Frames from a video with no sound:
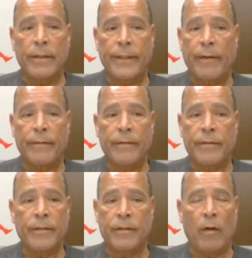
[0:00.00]
You know, it's
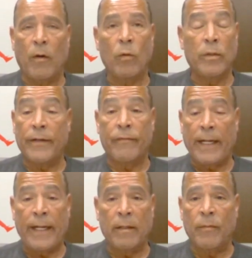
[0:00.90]
just a whole
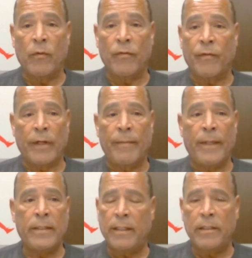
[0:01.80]
different animal for him,
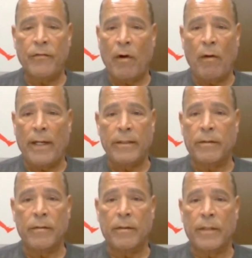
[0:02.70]
as it is for all high
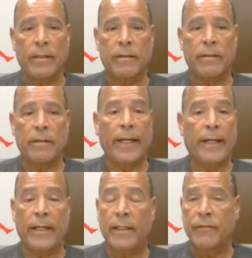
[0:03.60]
school kids,
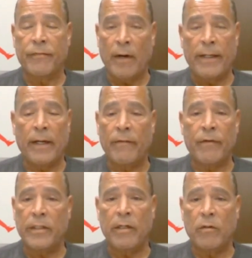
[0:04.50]
like it is right now
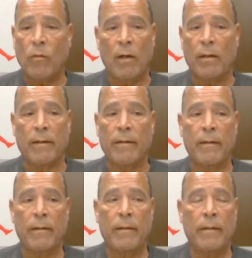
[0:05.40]
for Jairus Walker.
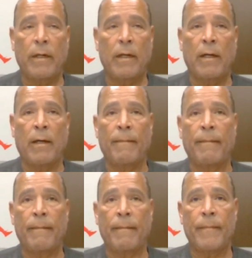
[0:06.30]

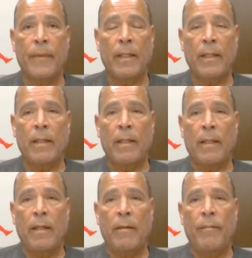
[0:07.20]

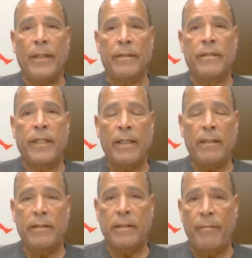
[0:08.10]
But
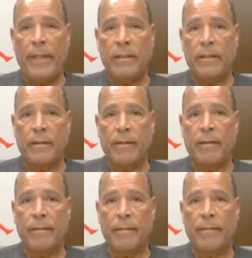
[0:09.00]
second
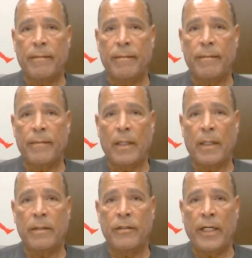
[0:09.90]
semester,
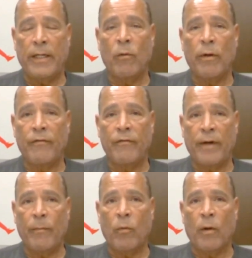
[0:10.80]
January,
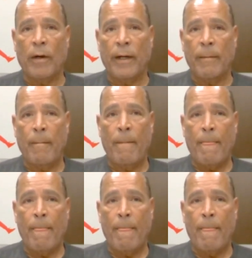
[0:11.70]
February,